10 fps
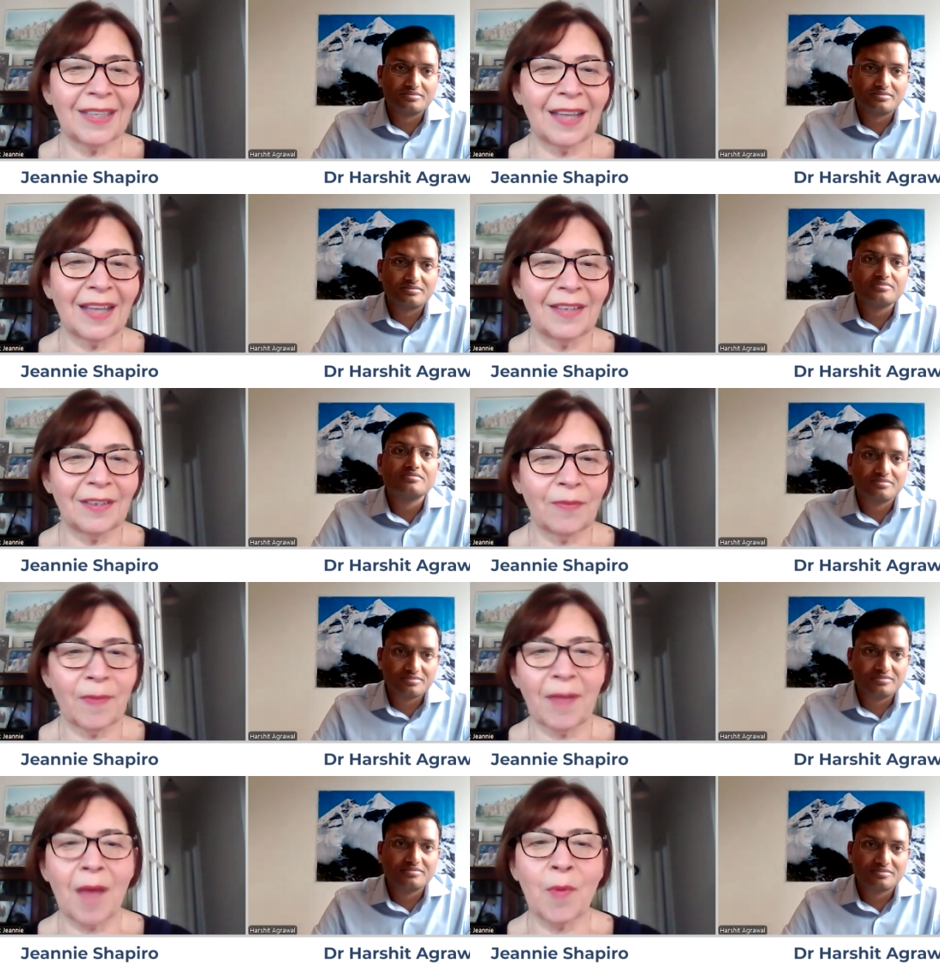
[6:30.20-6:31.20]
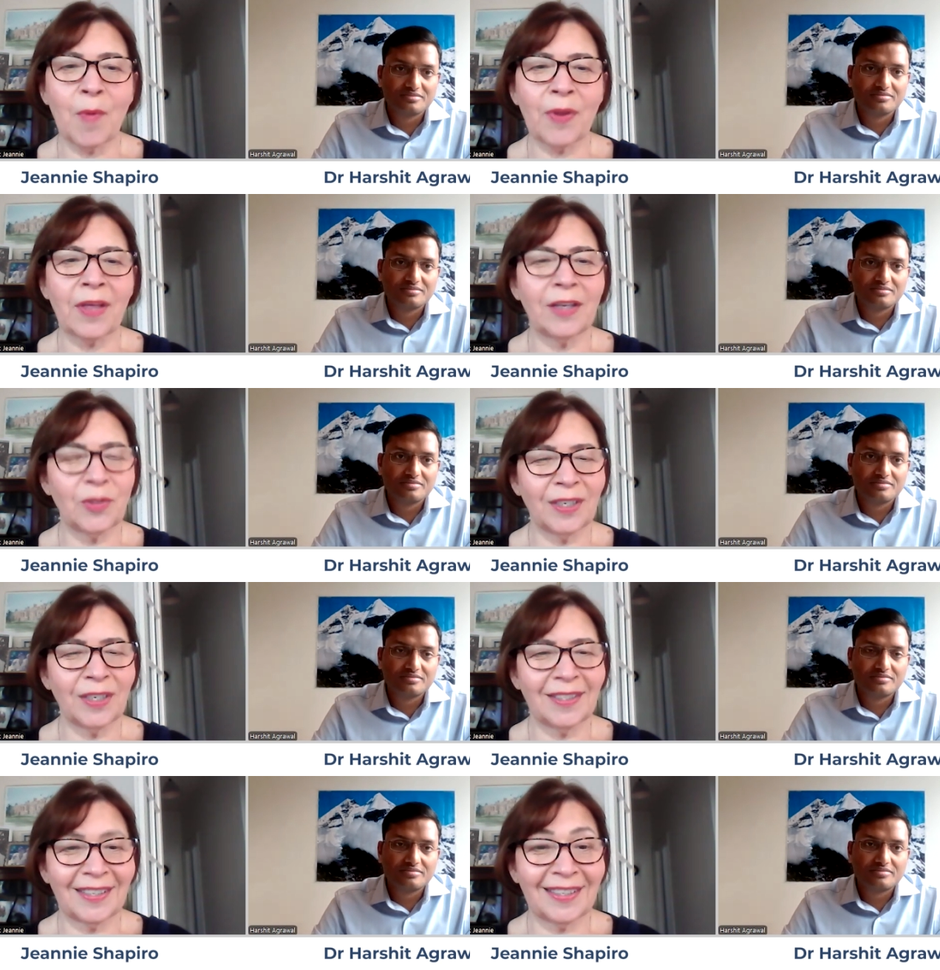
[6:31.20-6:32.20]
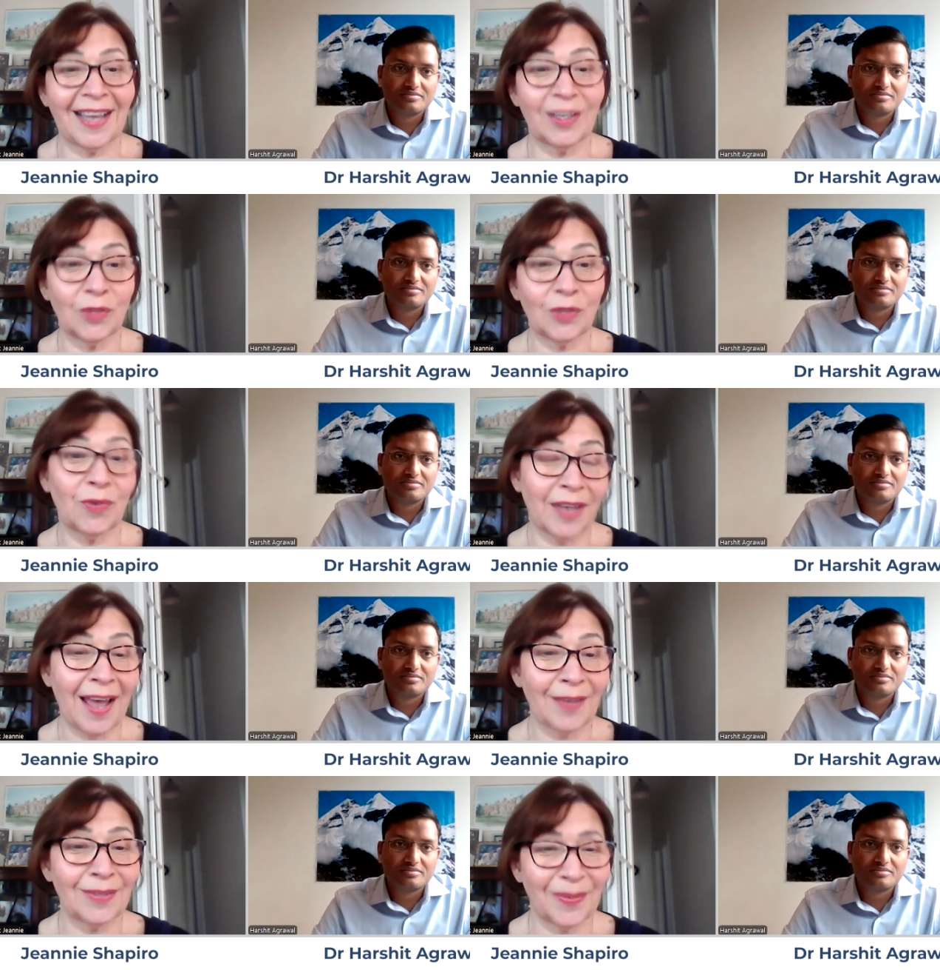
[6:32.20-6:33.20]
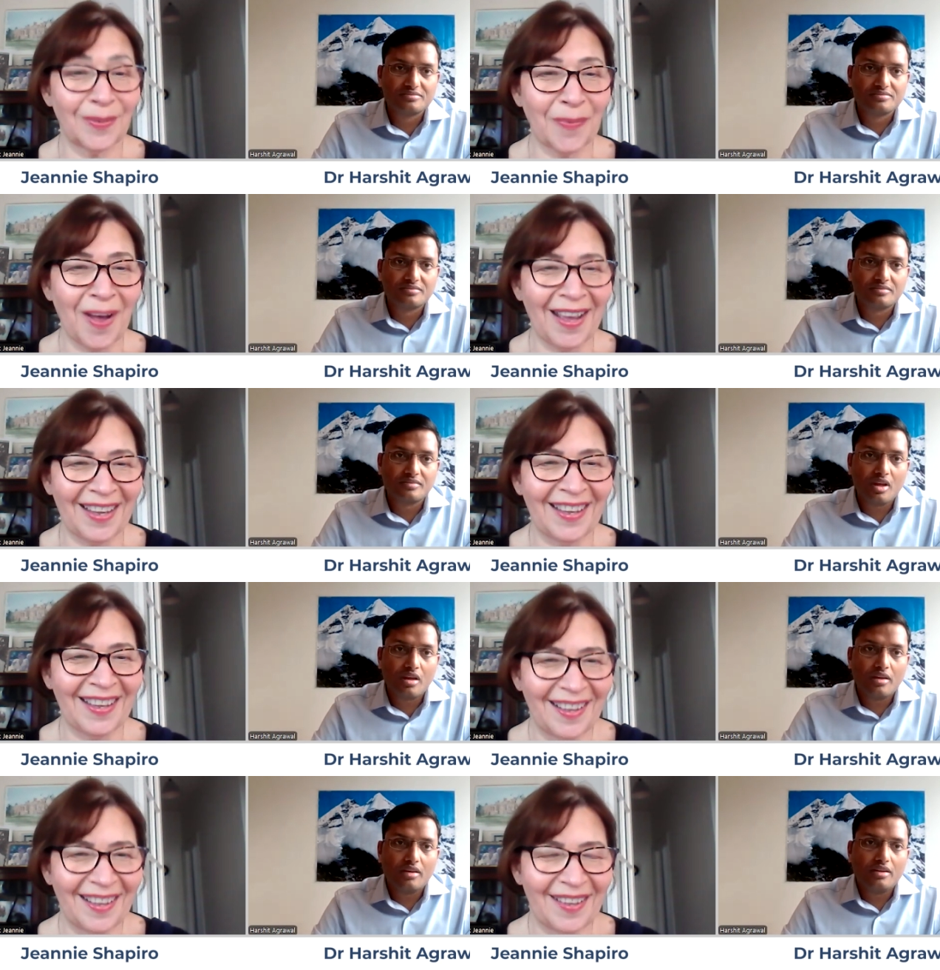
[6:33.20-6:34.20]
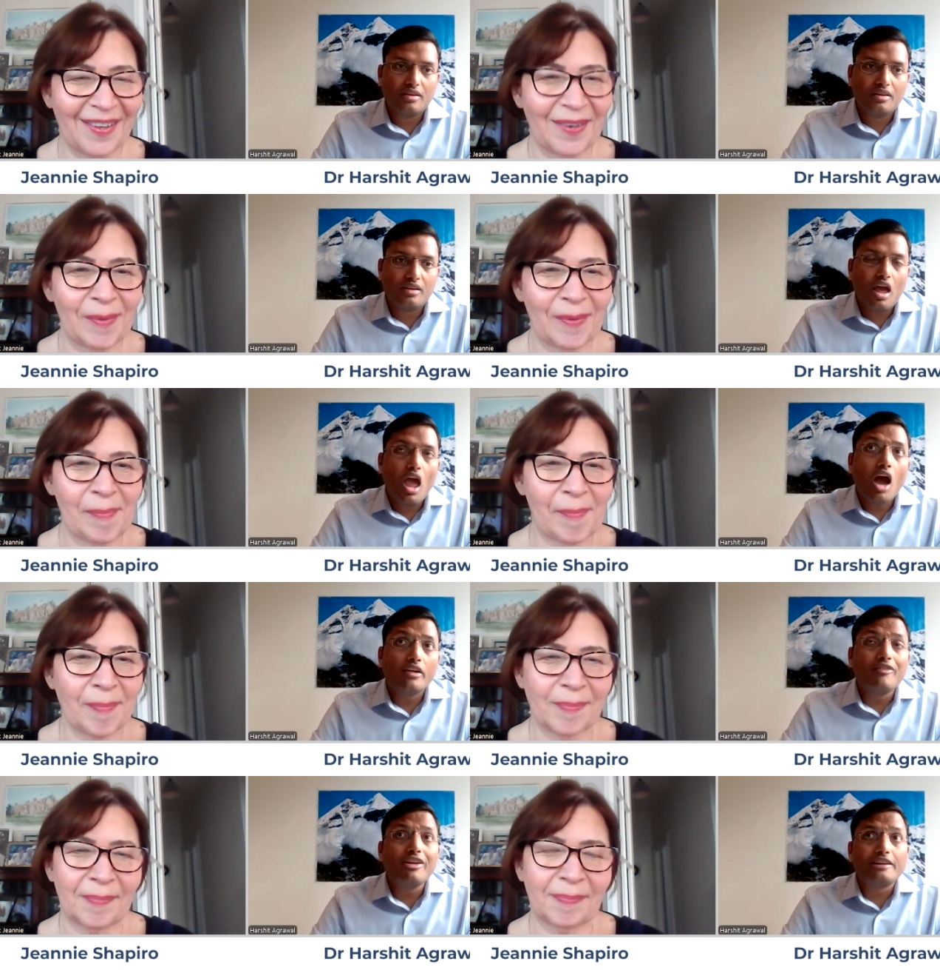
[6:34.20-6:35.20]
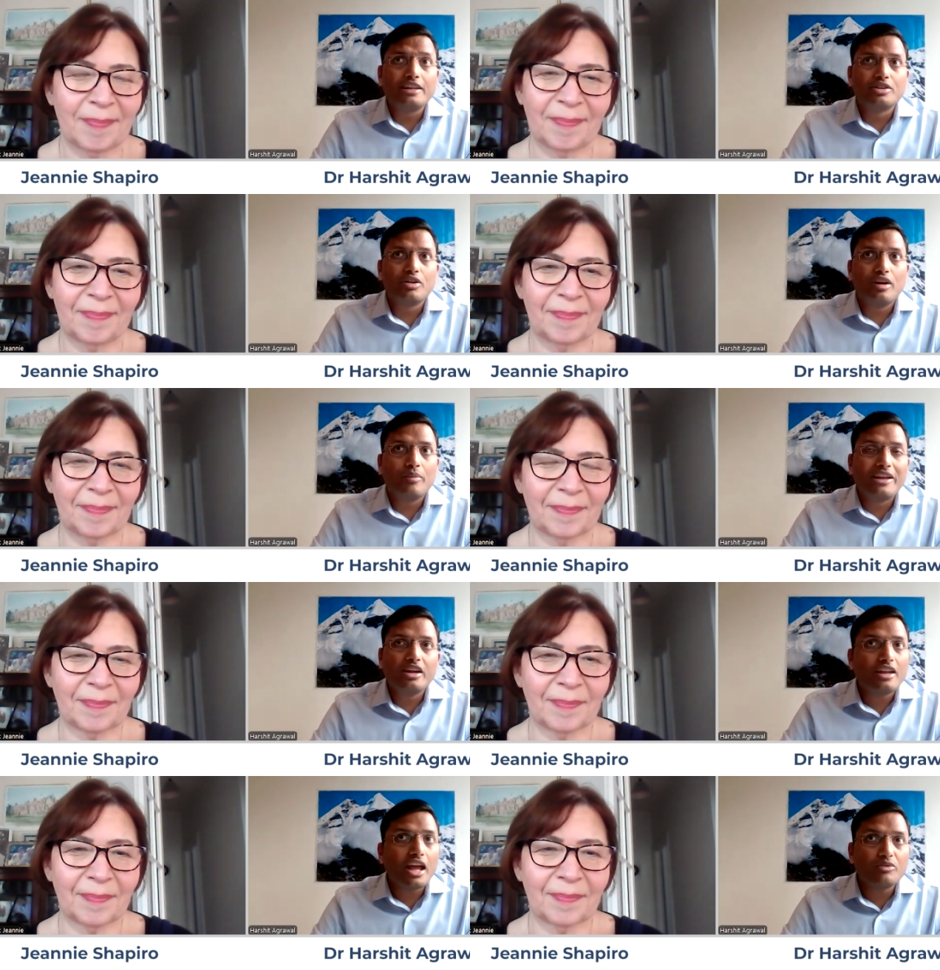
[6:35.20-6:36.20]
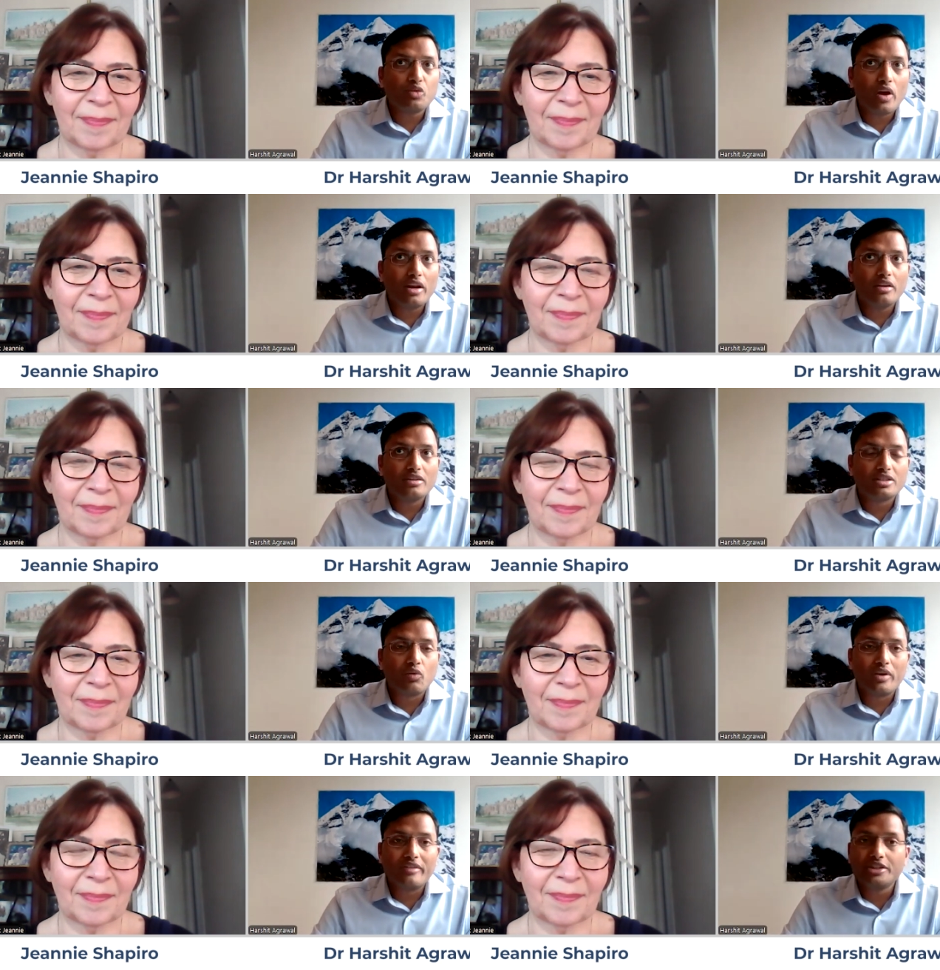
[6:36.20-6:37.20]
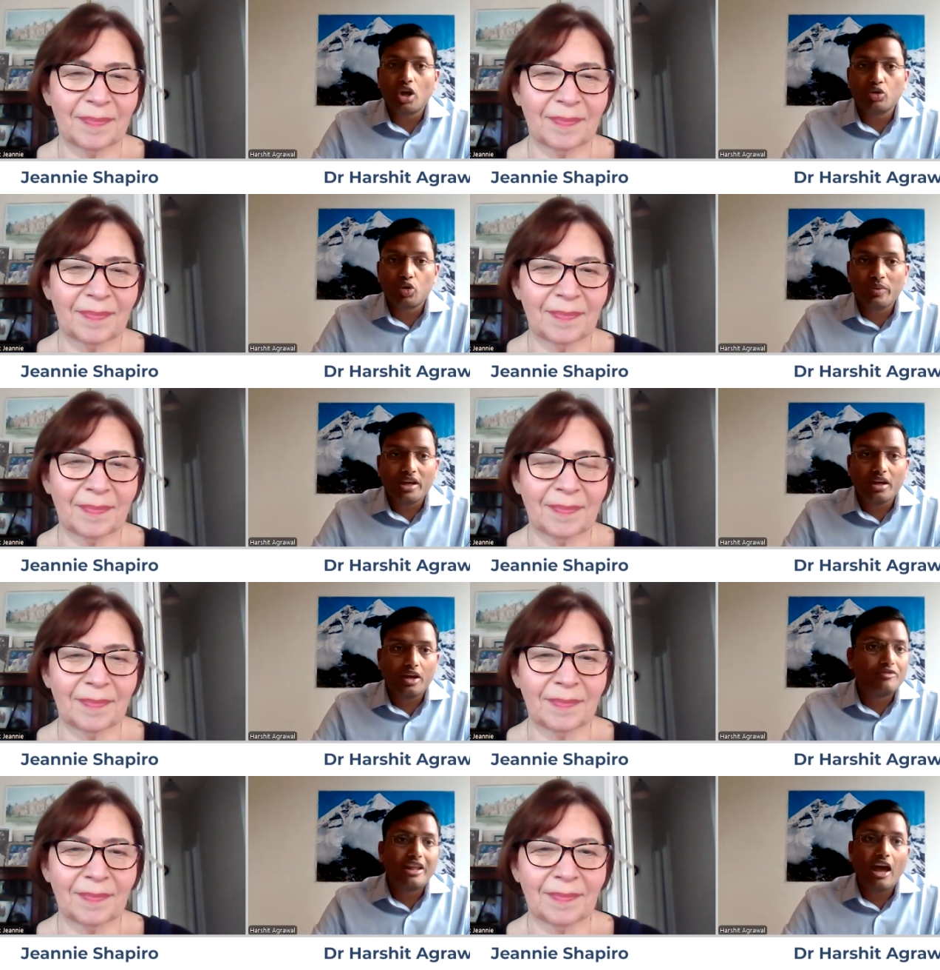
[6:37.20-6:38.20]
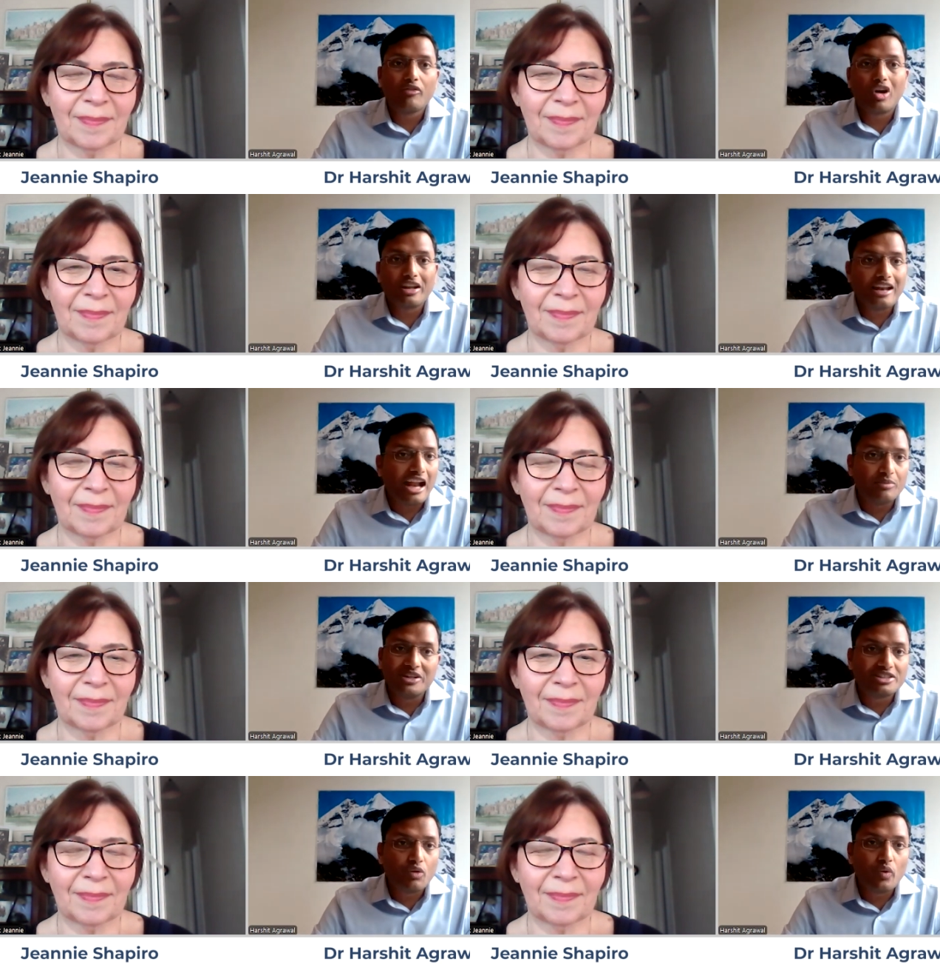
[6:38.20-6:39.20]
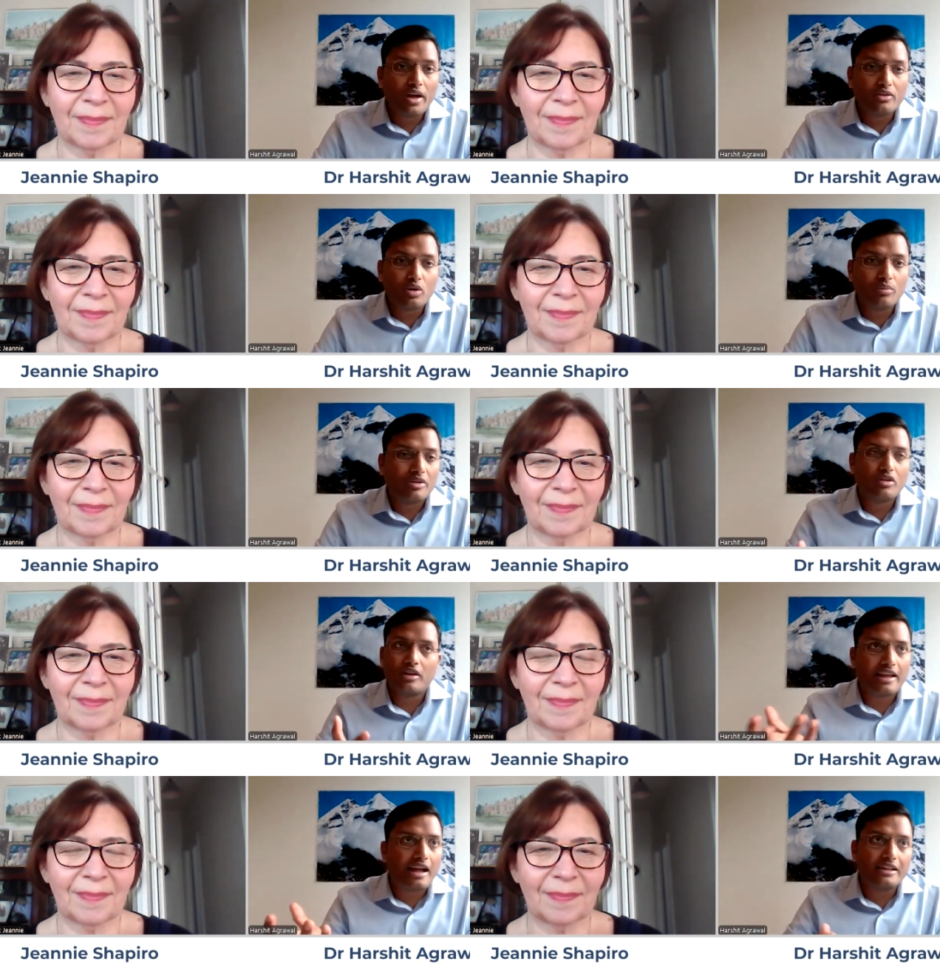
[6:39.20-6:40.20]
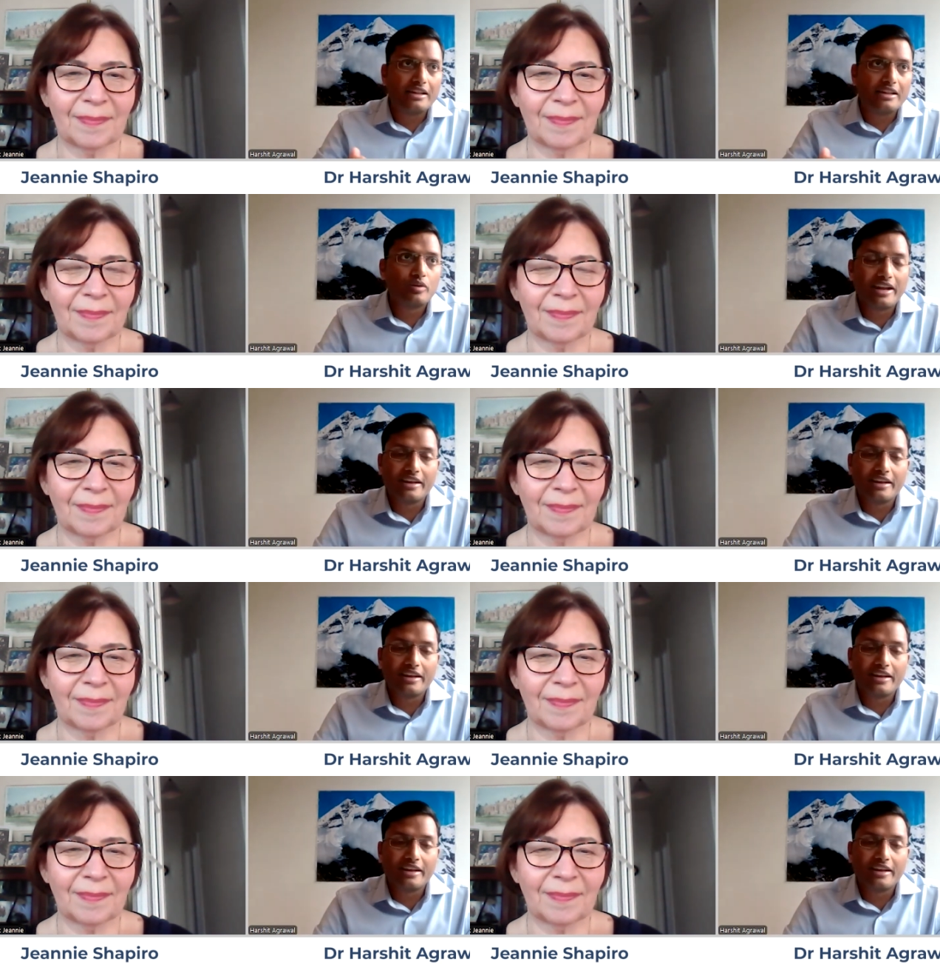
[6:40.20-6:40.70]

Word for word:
Speaker 1: to london from the commonwealth countries to stay at student house and why
Speaker 2: Definitely. So many a times when someone reach out to me if they have got an admit somewhere, so you know, like either through